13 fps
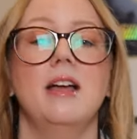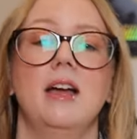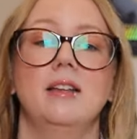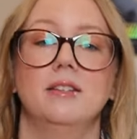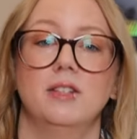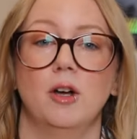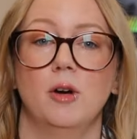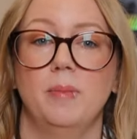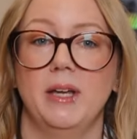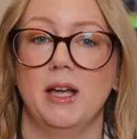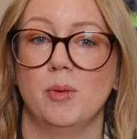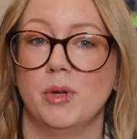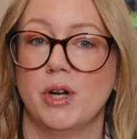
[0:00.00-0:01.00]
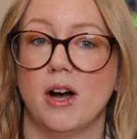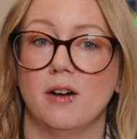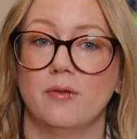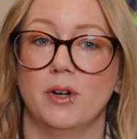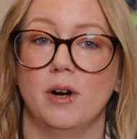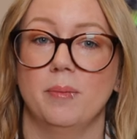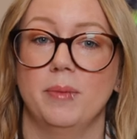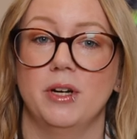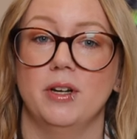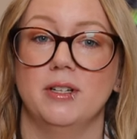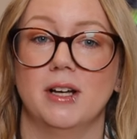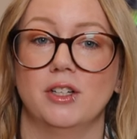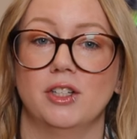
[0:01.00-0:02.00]
And so being able to offer it on
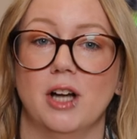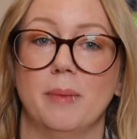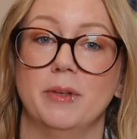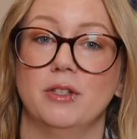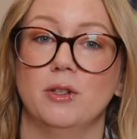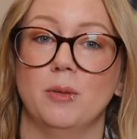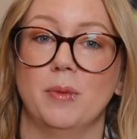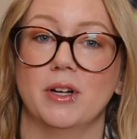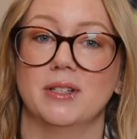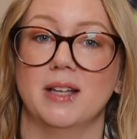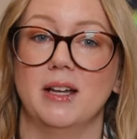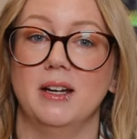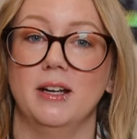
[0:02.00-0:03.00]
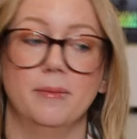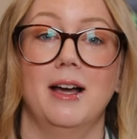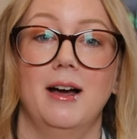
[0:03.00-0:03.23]
period.shop is super exciting.